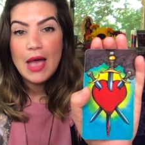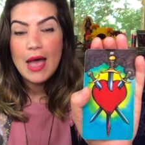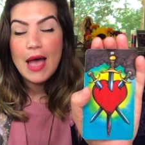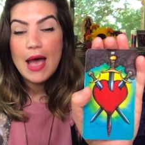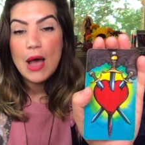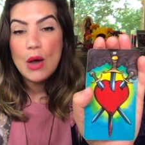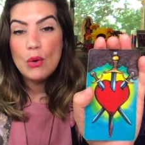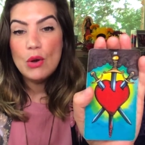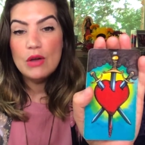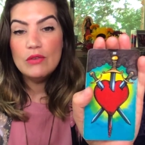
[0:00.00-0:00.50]

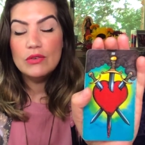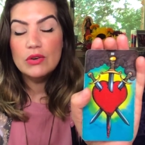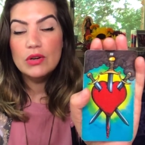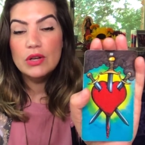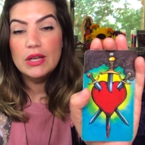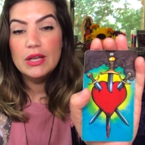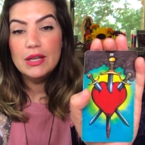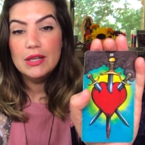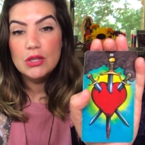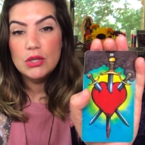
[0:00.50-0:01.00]
However,
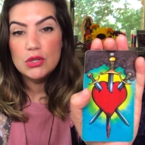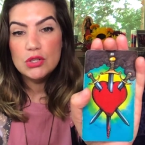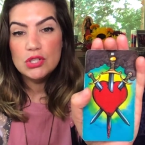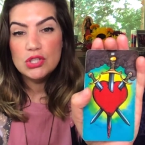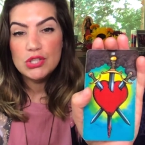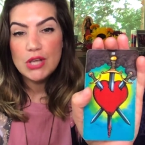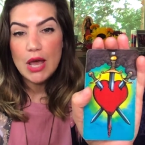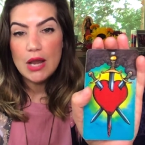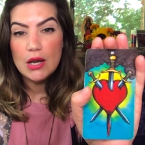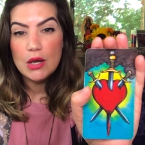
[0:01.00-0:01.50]
in your
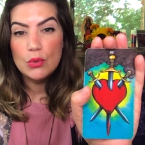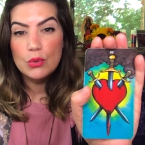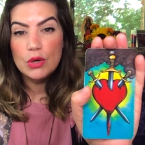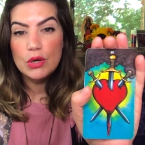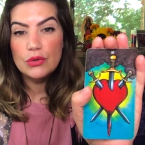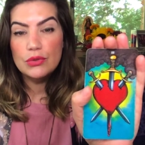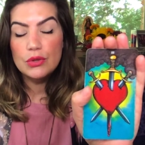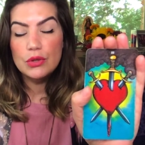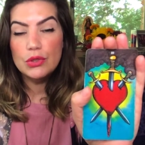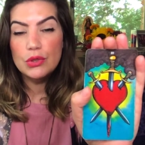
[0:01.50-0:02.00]
shadow
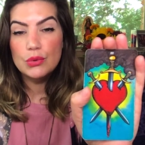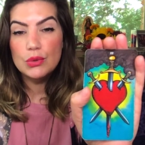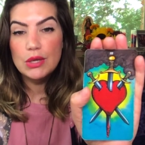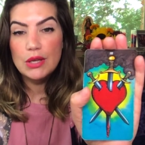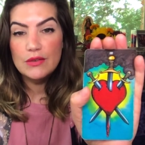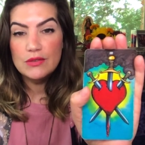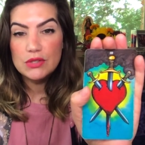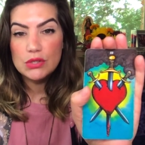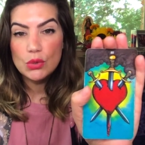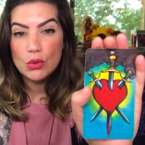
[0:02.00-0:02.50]
work, the Three
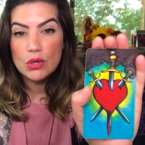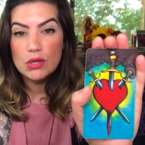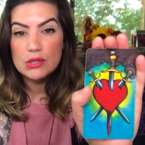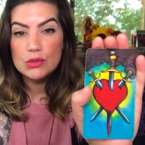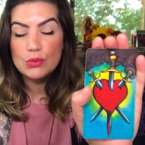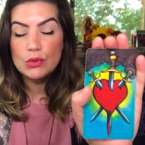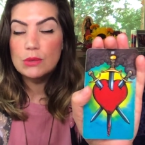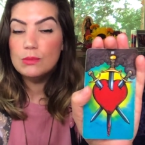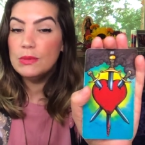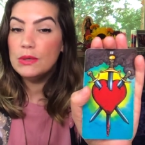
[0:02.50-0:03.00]
of Swords
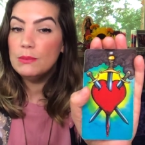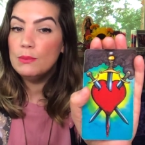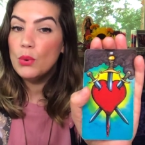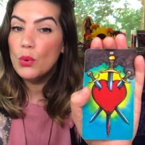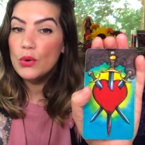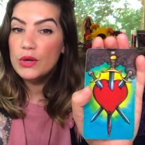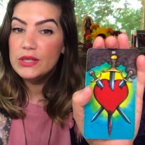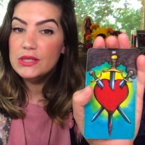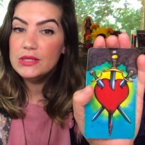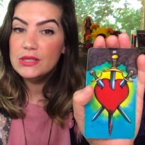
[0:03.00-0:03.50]
would be
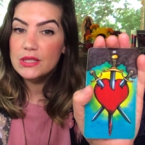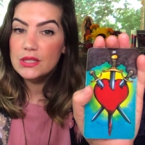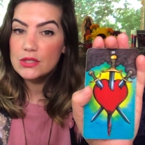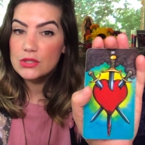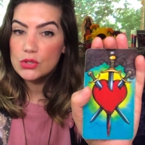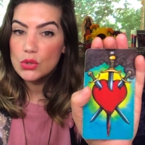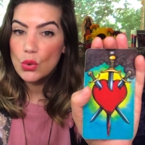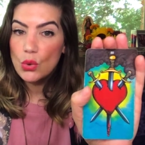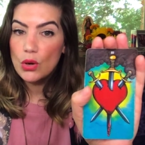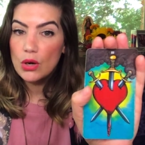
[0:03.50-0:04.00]
pointing
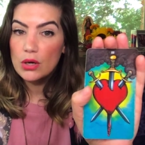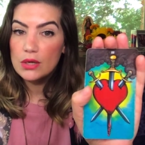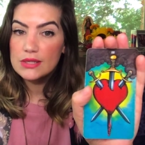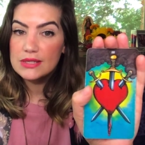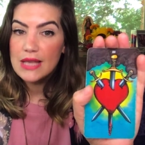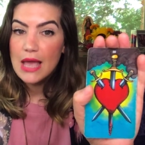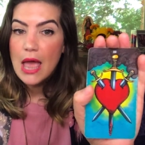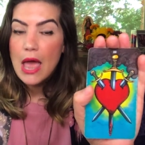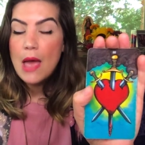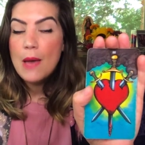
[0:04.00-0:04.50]

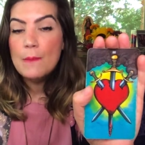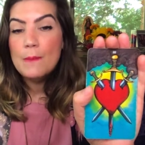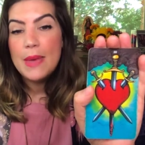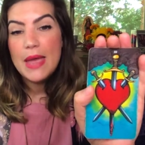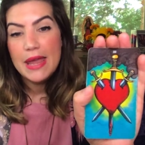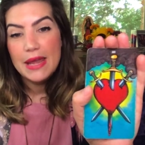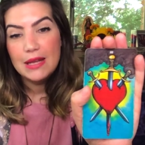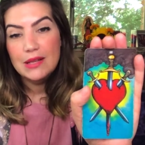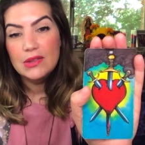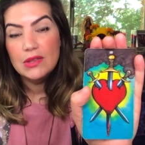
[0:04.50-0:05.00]
towards
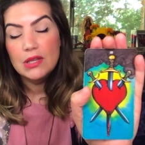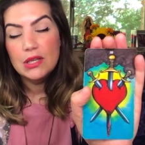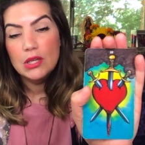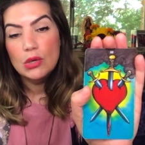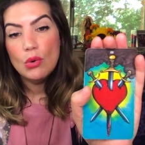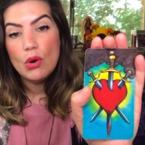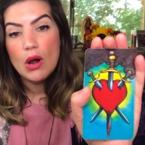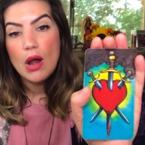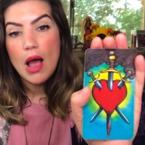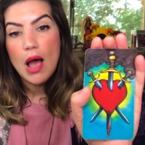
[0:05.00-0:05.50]
pain that
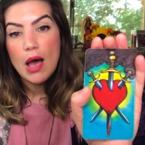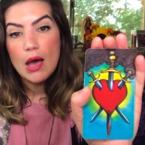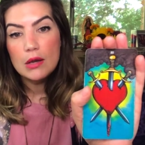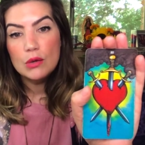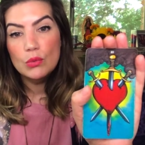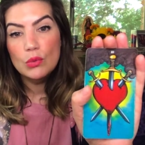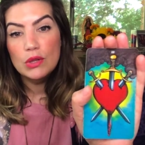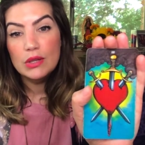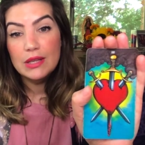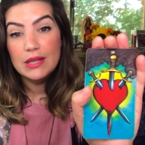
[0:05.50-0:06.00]
you are
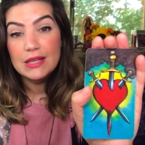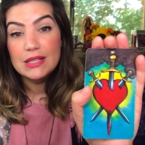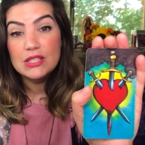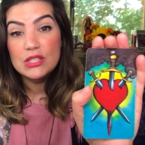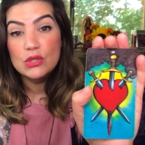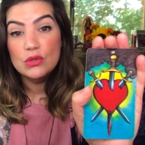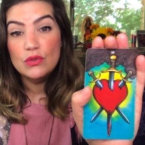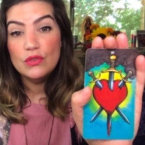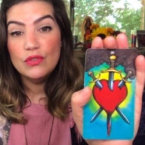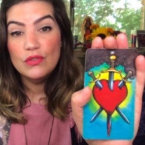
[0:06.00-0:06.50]
unwilling
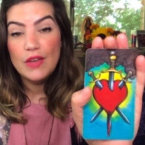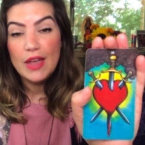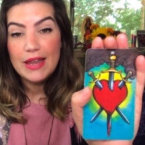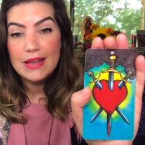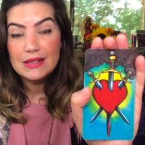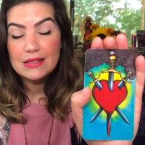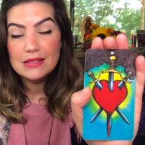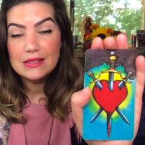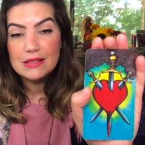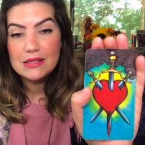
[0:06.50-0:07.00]
to
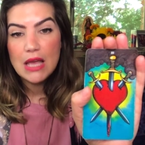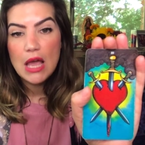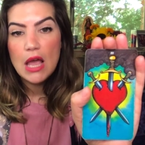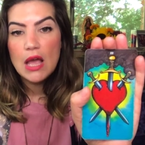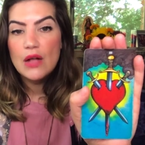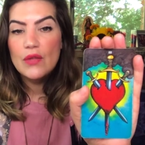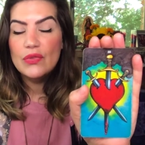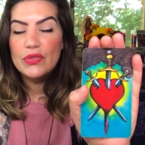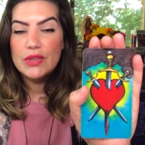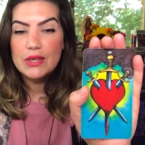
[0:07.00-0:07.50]
face.
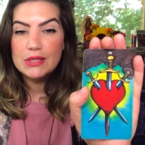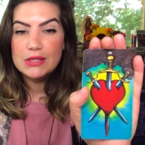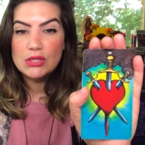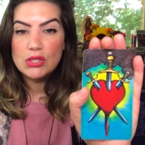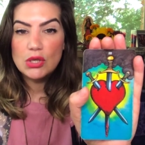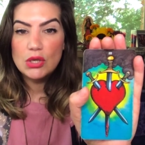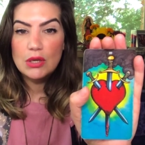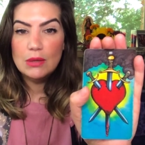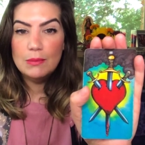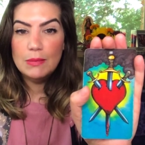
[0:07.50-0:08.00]
This
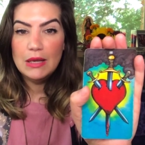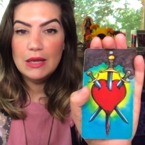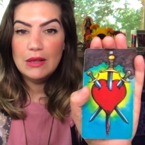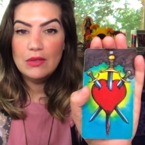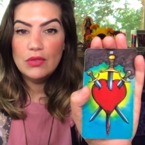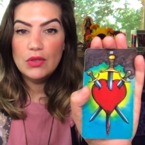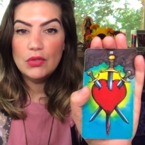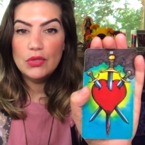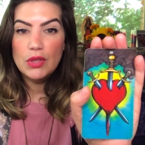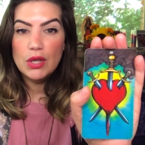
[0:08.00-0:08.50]
could mean
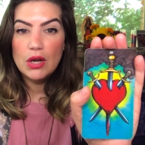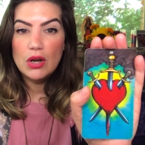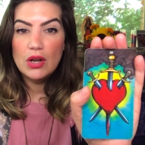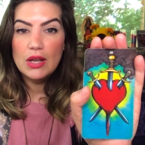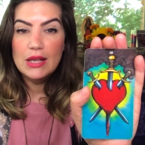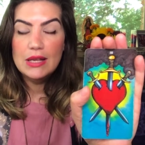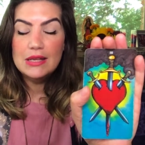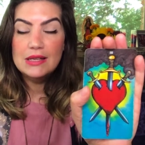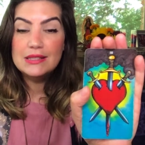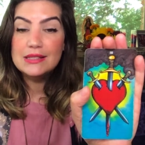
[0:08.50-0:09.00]
that there
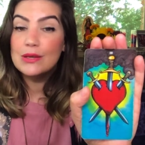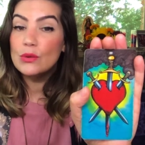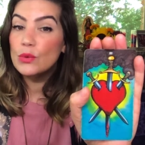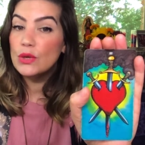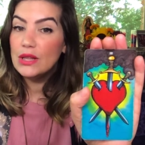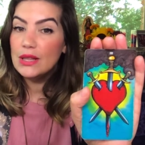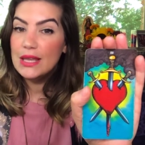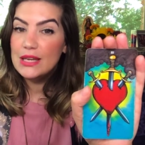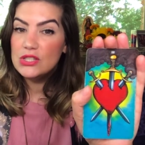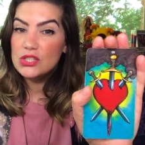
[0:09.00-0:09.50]
is a
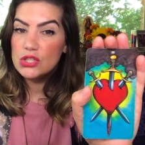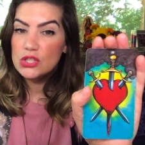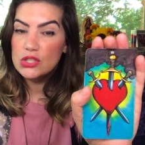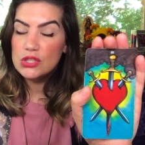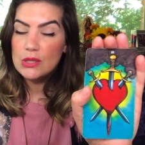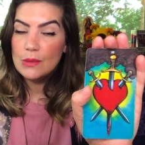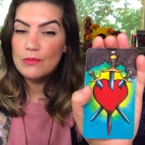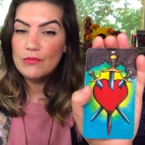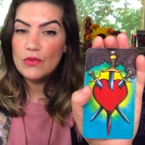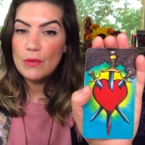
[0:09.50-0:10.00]

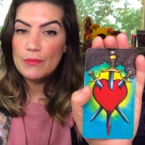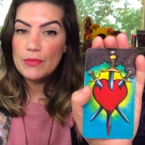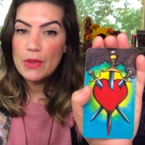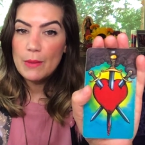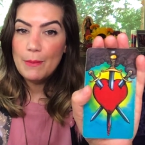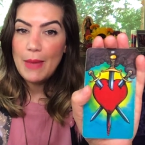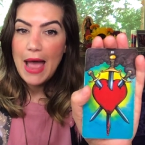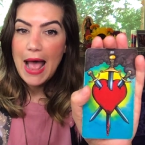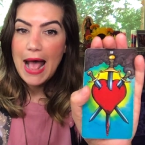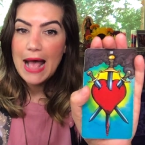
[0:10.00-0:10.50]
relationship from the
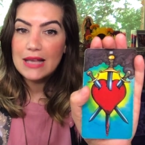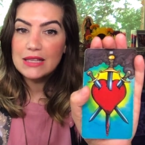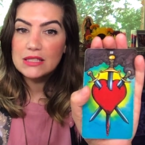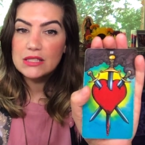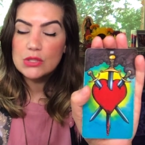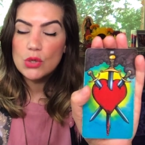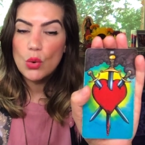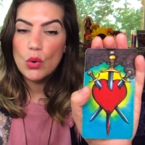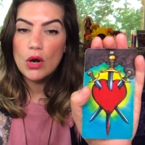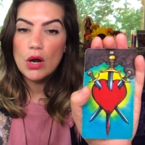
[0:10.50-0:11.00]

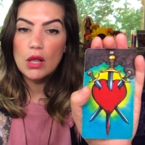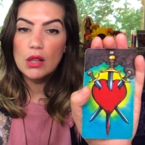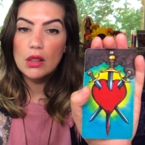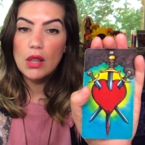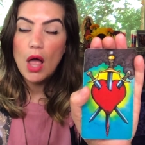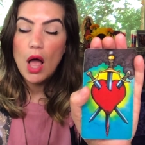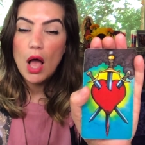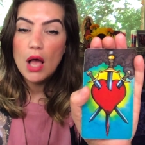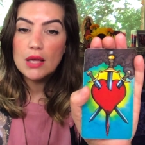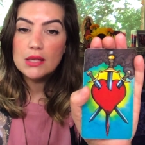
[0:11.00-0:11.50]
past or a
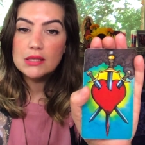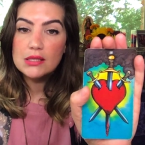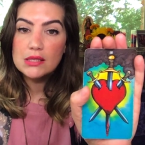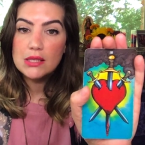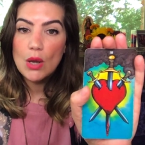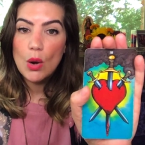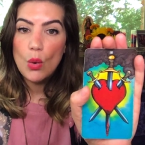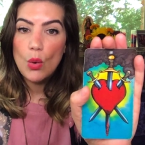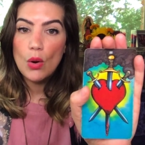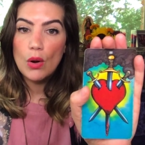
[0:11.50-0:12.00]
loss
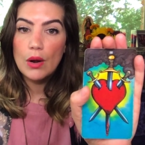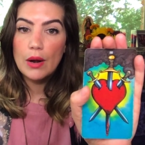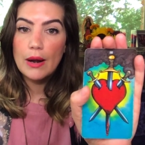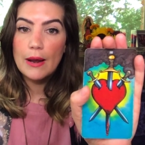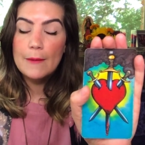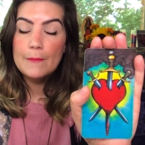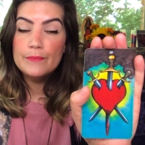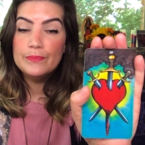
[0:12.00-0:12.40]
or